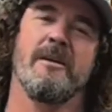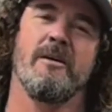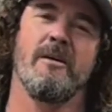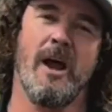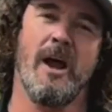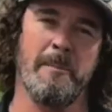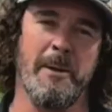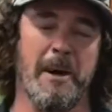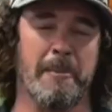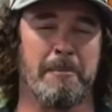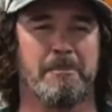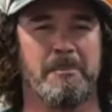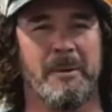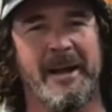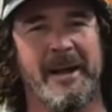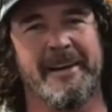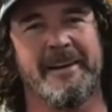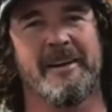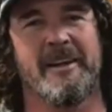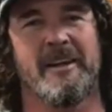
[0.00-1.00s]
about
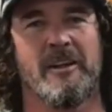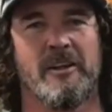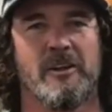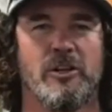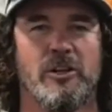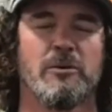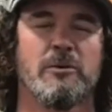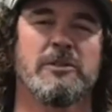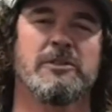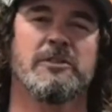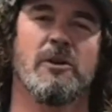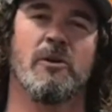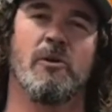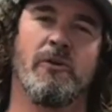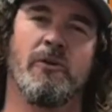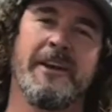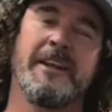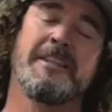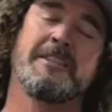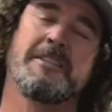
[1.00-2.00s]
bait, lures, or
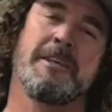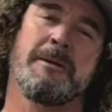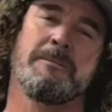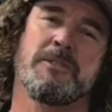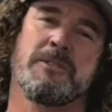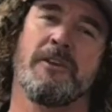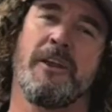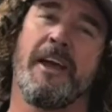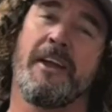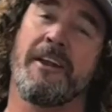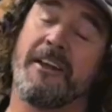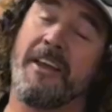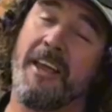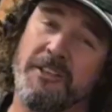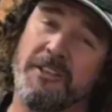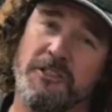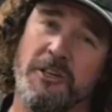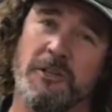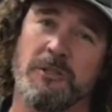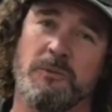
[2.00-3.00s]
any tips on how to
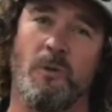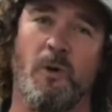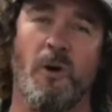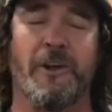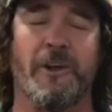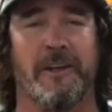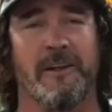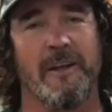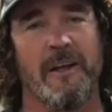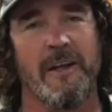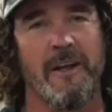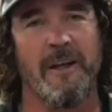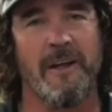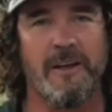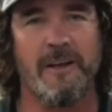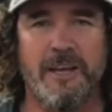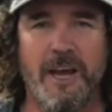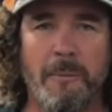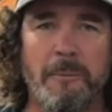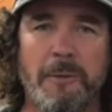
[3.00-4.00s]
catch those whiting,
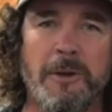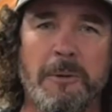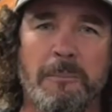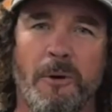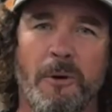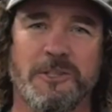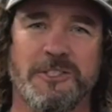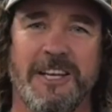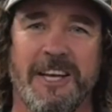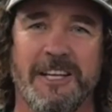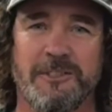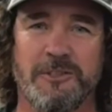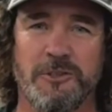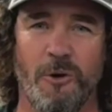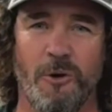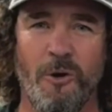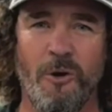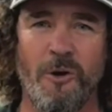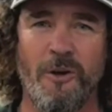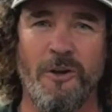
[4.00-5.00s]
come in to Boss
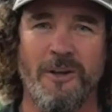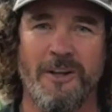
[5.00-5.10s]
Outdoor